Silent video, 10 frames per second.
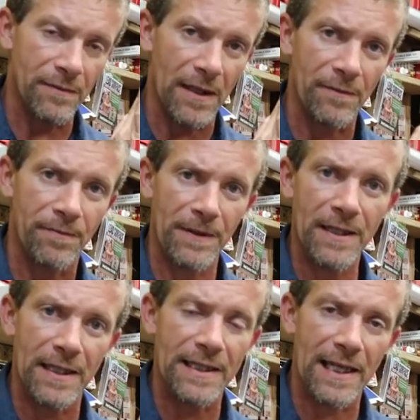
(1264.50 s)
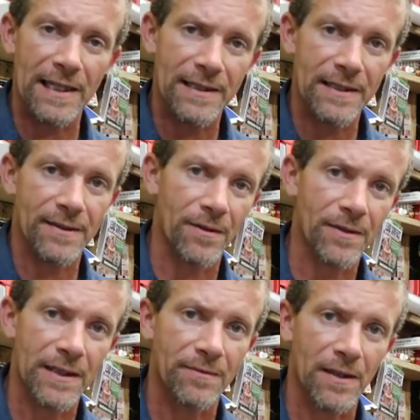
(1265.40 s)
that fit a nineteen
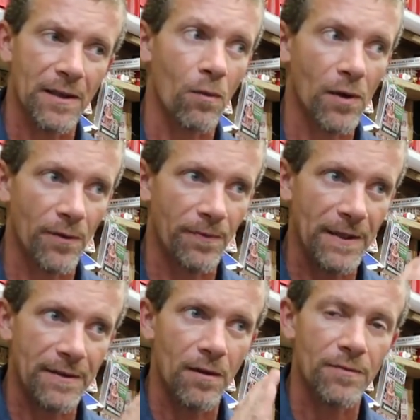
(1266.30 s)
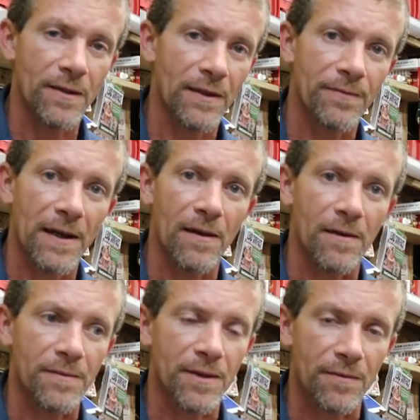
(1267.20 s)
thirteen rail will fit on their
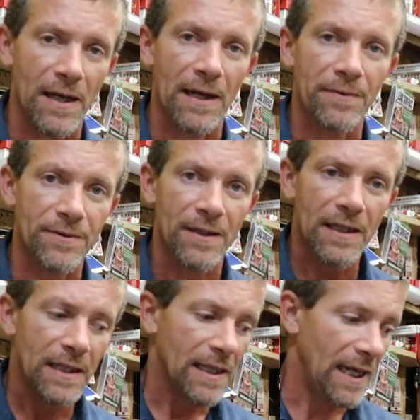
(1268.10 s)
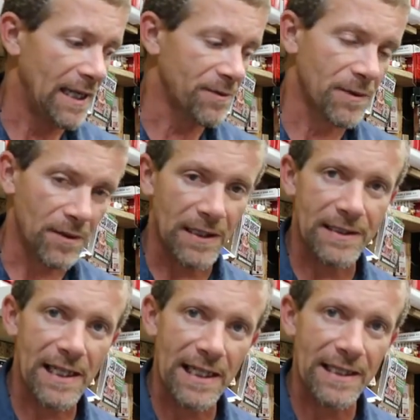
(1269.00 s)
firearms, their rifles, as well
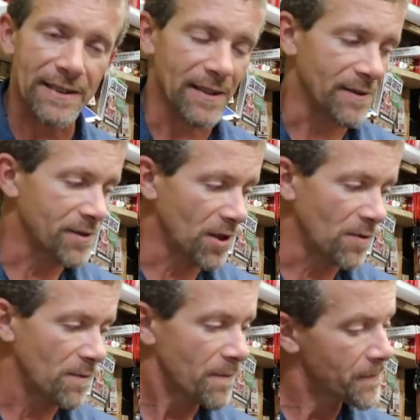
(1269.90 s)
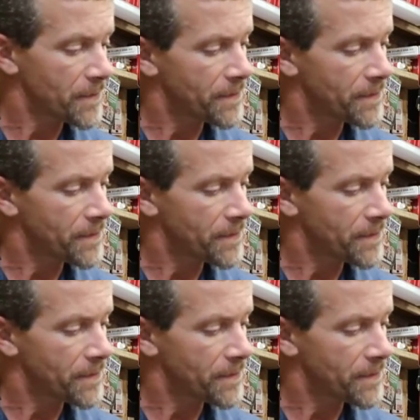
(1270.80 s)
as handguns. So,